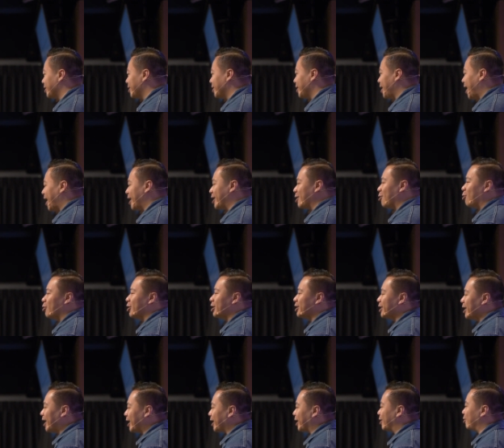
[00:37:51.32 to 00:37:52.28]
And the only thing
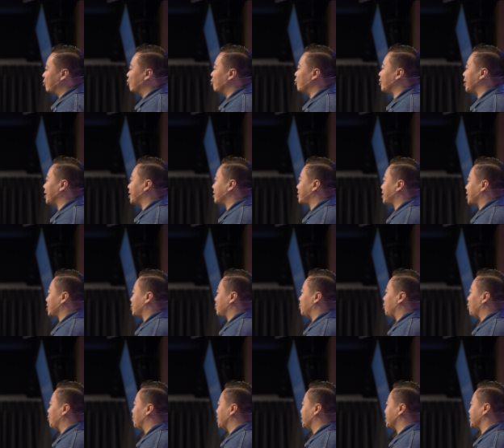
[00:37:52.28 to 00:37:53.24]
I can do in such
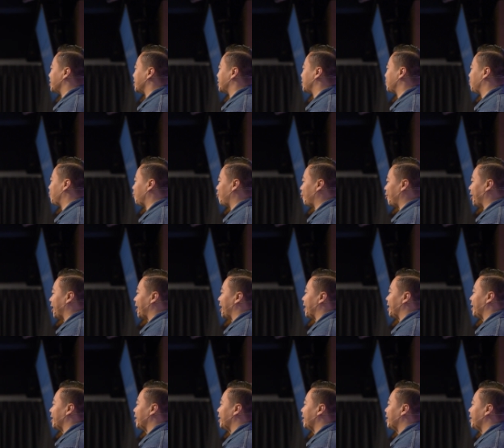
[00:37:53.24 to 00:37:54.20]
moments is pray
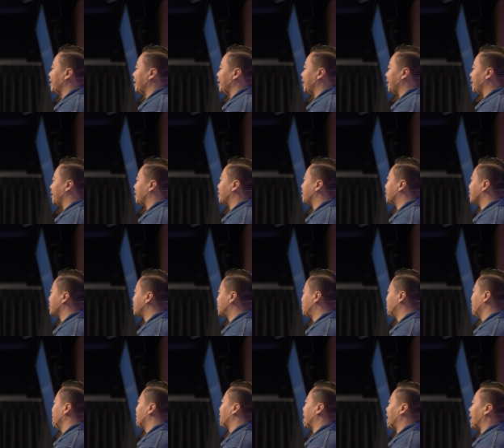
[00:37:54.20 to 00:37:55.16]
in the
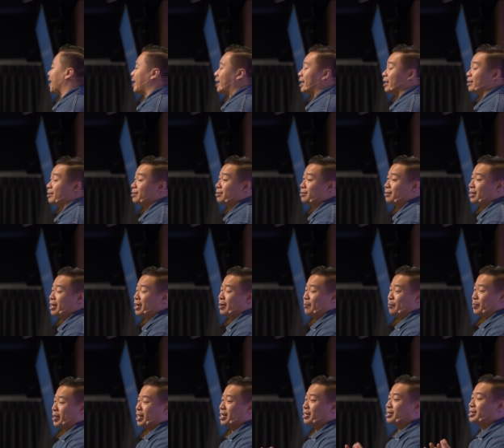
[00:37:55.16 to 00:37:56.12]
spirit. And I can't
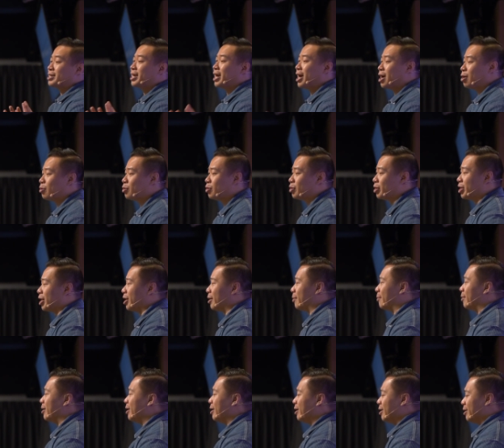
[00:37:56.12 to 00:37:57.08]
begin to tell you the
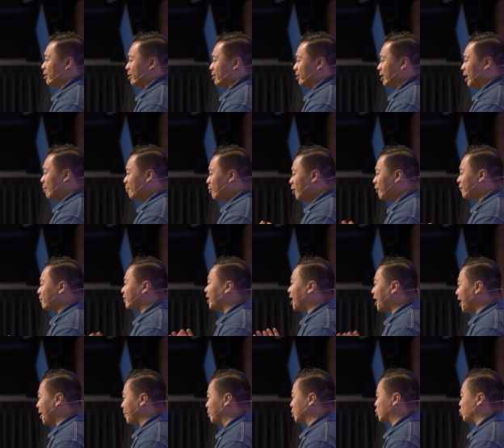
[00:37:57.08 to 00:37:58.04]
number of
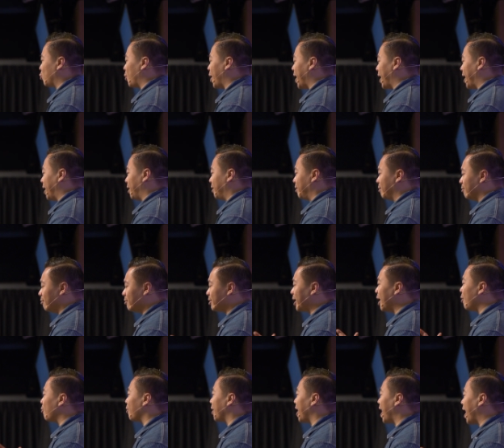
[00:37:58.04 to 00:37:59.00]
times where you know, that
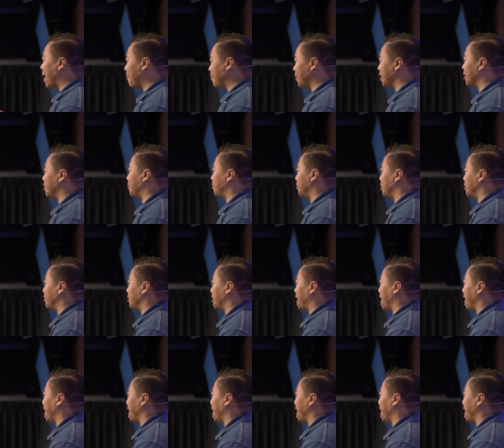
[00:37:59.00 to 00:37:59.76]
would happen in the middle of the night,